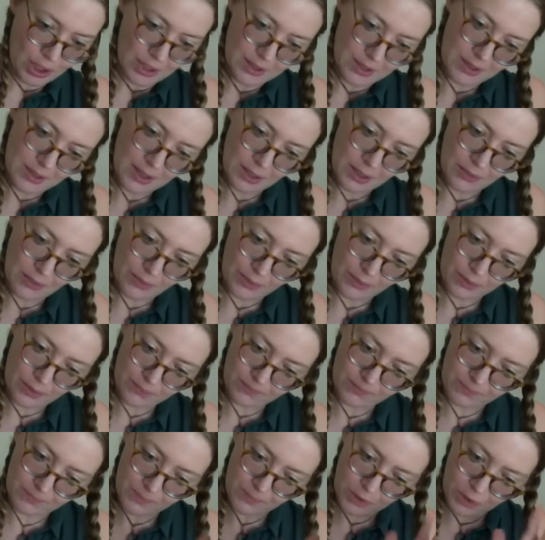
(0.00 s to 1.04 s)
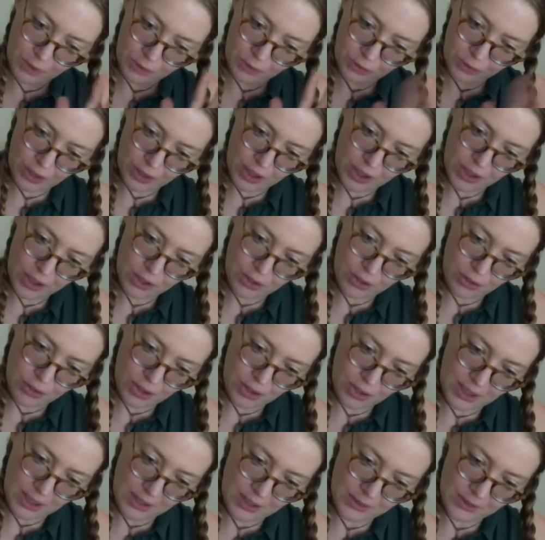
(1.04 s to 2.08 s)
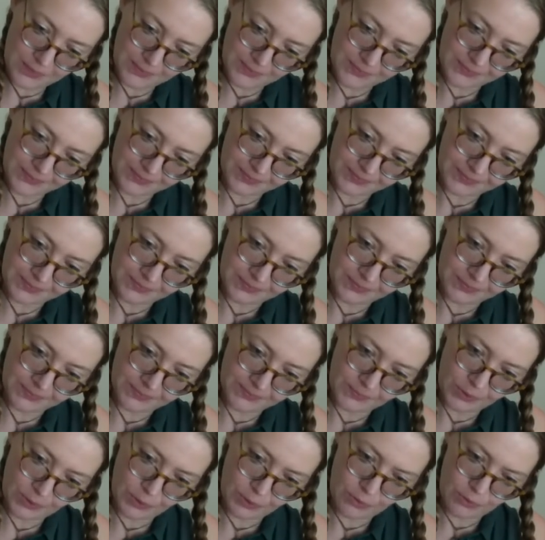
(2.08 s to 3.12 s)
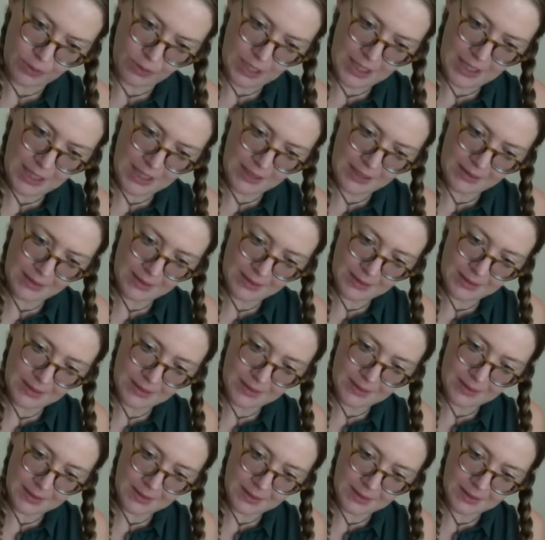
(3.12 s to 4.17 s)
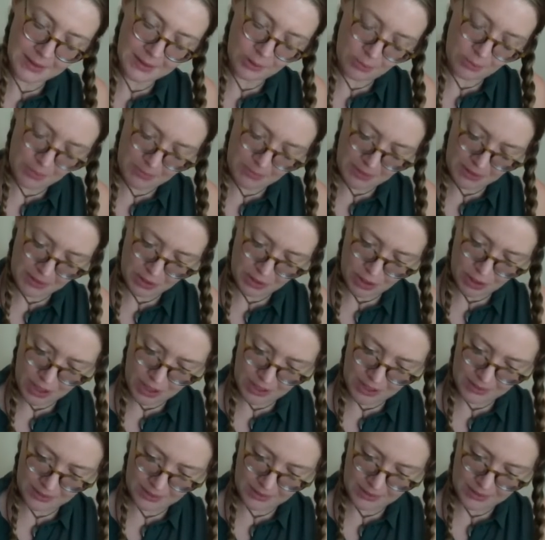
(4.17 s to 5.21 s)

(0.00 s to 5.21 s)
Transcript: Kind of contradictory here. Do you really need to be betrayed?